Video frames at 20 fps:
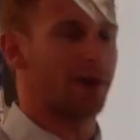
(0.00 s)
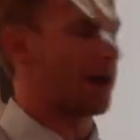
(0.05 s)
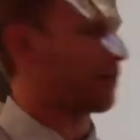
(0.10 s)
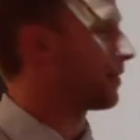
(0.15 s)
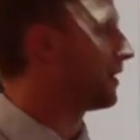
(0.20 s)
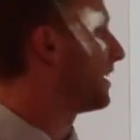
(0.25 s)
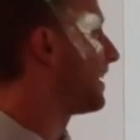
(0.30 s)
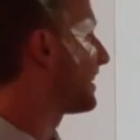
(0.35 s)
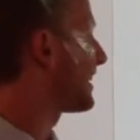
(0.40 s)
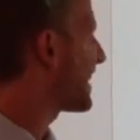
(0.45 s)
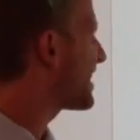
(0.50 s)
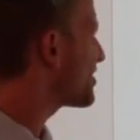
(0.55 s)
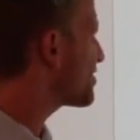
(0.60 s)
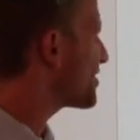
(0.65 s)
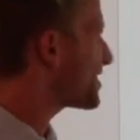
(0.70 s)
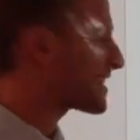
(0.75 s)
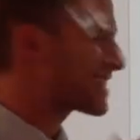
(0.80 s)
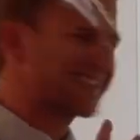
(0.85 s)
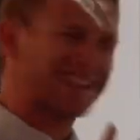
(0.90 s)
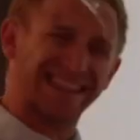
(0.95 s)
method, let's
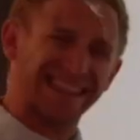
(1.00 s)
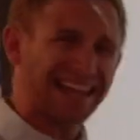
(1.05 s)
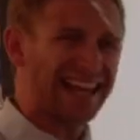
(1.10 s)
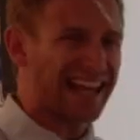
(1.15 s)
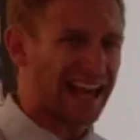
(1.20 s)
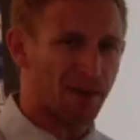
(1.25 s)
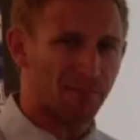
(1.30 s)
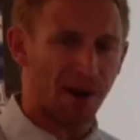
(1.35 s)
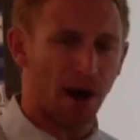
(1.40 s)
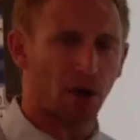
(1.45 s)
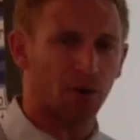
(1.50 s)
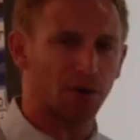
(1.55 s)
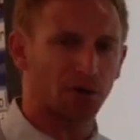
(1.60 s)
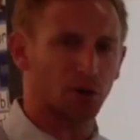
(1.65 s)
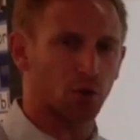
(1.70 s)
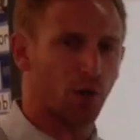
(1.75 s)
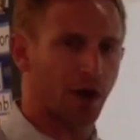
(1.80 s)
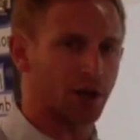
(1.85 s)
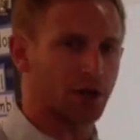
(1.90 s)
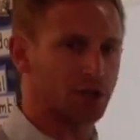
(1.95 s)
just think about this
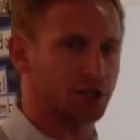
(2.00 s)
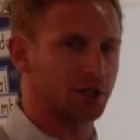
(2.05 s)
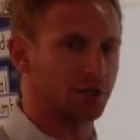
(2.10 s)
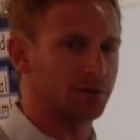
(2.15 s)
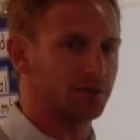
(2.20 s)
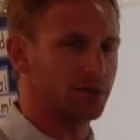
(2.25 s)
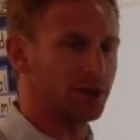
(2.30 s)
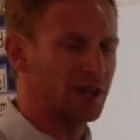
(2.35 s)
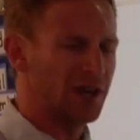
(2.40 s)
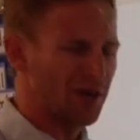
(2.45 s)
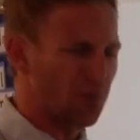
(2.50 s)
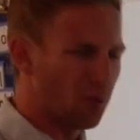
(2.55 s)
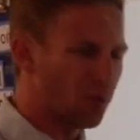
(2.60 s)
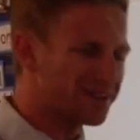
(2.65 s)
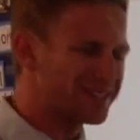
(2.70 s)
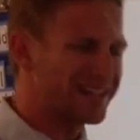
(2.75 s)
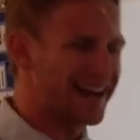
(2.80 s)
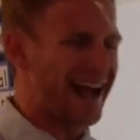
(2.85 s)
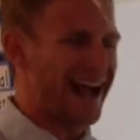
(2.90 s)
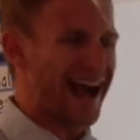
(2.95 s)
question. What
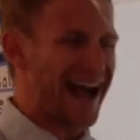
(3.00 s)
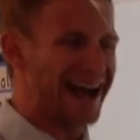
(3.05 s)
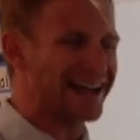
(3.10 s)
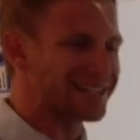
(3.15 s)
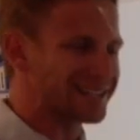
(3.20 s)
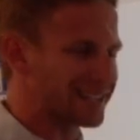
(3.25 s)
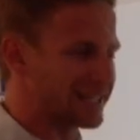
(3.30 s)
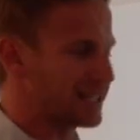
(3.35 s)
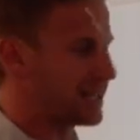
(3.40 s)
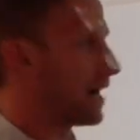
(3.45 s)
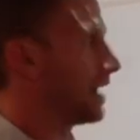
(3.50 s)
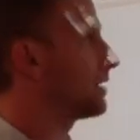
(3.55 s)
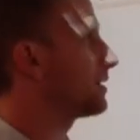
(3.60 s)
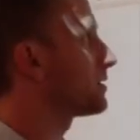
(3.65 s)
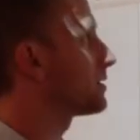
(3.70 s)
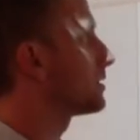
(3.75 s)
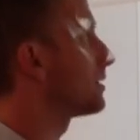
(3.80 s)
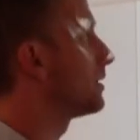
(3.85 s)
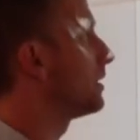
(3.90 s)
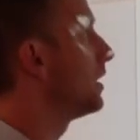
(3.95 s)
is it asking
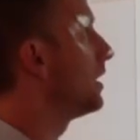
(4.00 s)
us?